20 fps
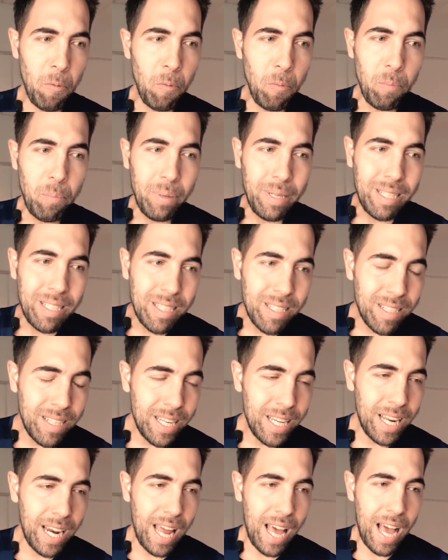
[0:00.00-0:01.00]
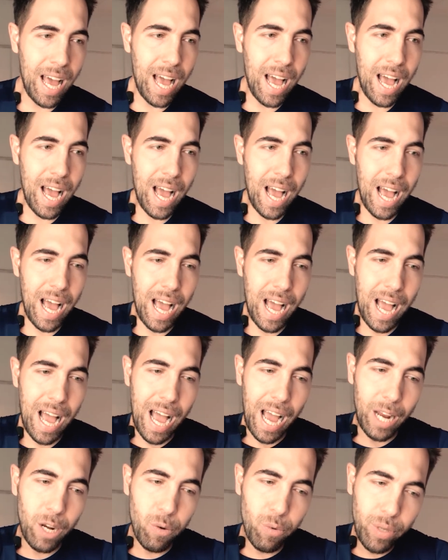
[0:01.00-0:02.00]
But still,
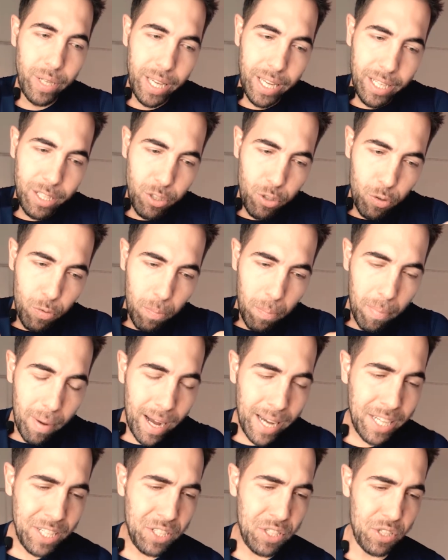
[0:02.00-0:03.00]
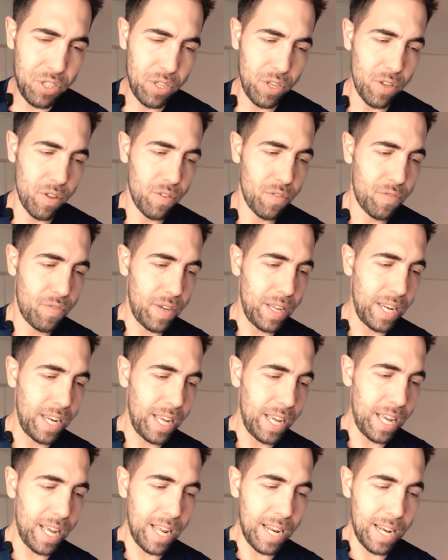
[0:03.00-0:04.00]
I look into myself
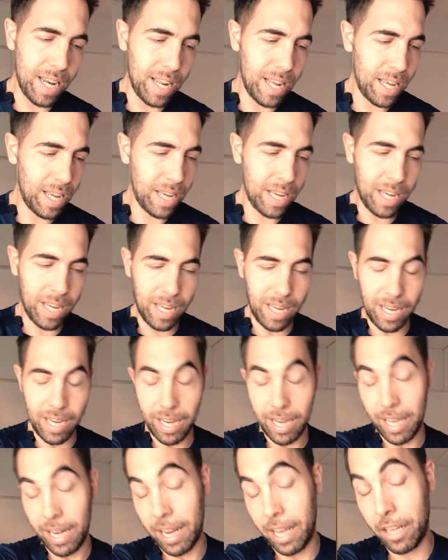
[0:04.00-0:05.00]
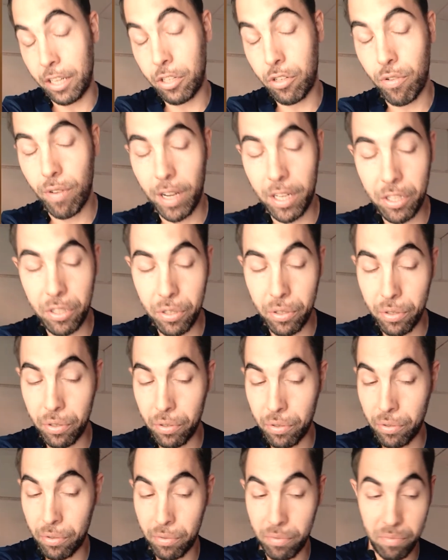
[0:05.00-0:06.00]
and I try
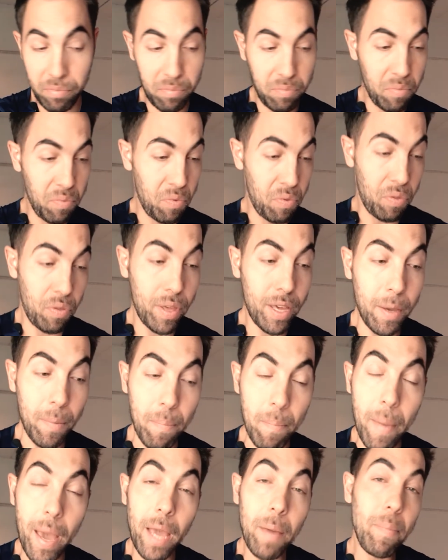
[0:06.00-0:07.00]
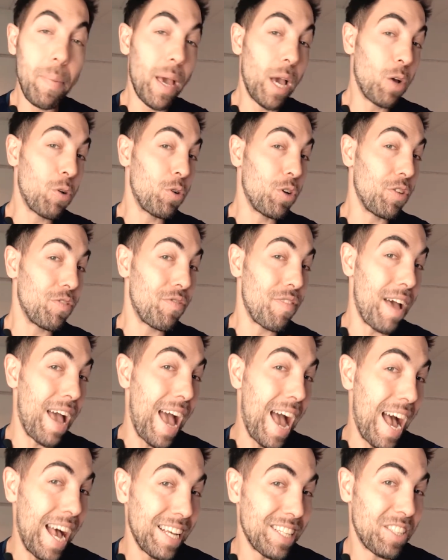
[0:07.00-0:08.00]
to think maybe I could have
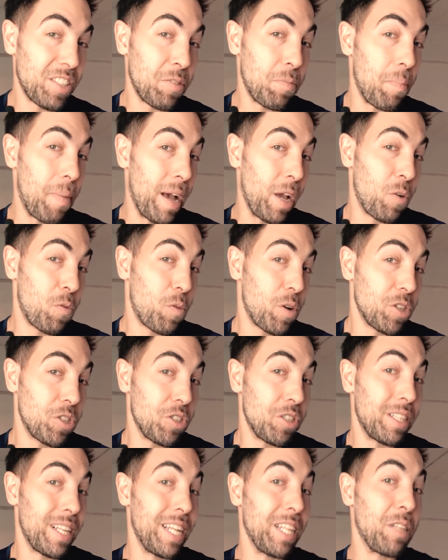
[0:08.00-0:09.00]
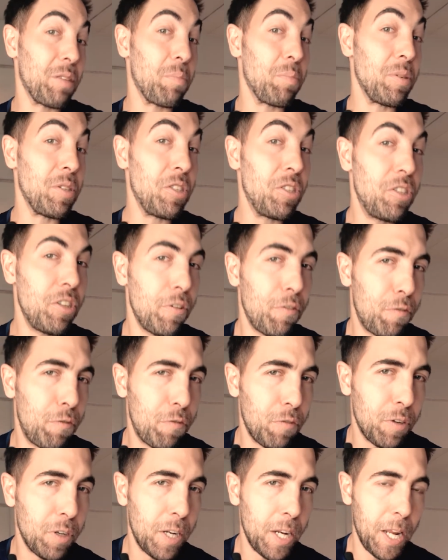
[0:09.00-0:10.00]
asked my questions a little bit
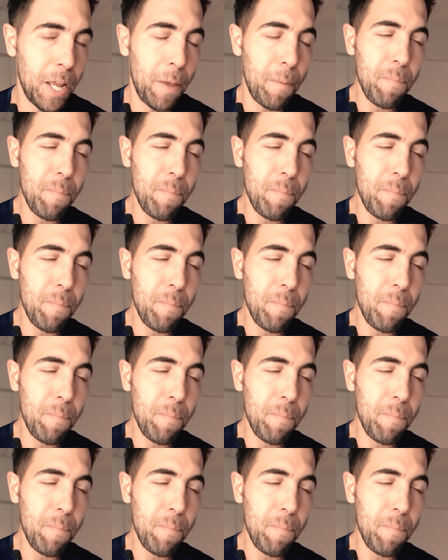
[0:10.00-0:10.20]
differently.